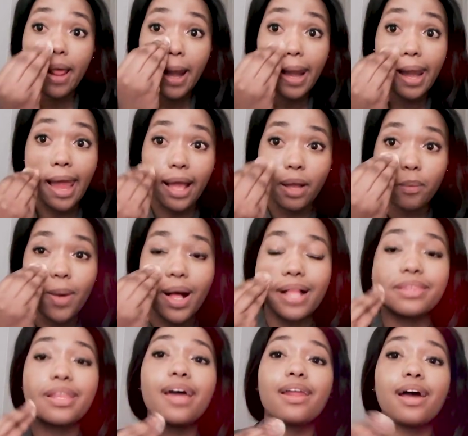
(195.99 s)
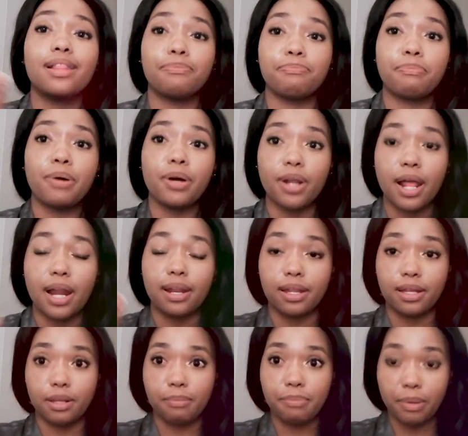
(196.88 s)
like, well, not I'll put a
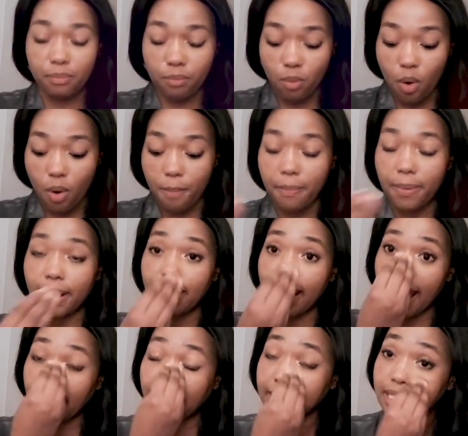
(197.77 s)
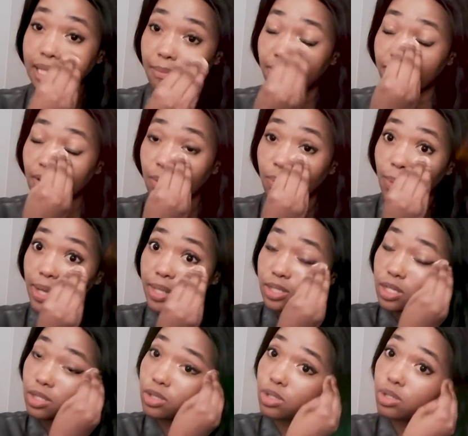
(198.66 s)
little bit more, but like some of it went
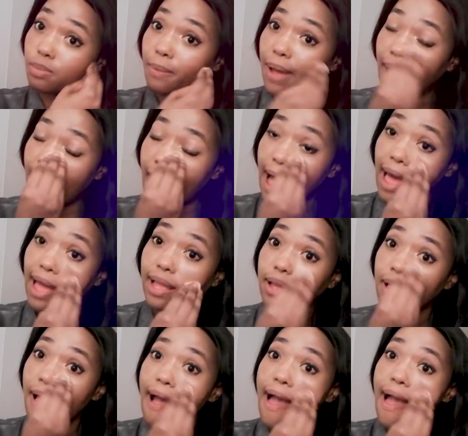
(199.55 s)
into my eye,